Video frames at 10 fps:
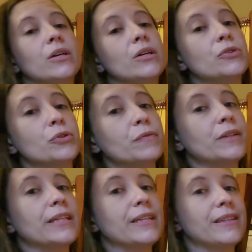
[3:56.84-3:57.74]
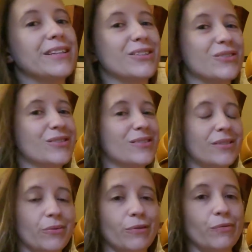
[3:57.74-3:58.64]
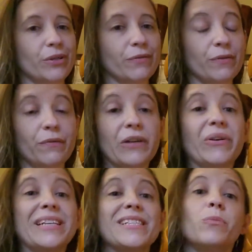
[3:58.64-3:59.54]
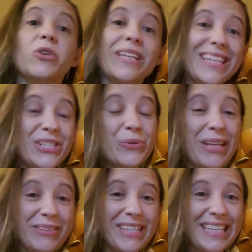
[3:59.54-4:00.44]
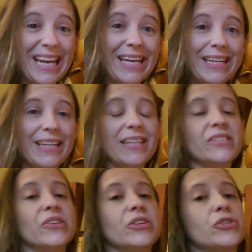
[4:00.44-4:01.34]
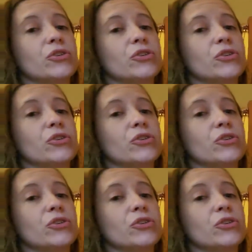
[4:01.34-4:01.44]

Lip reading: Truthfully, there's 3 or 4 different fingerings that will get you down to the A, and as long as you're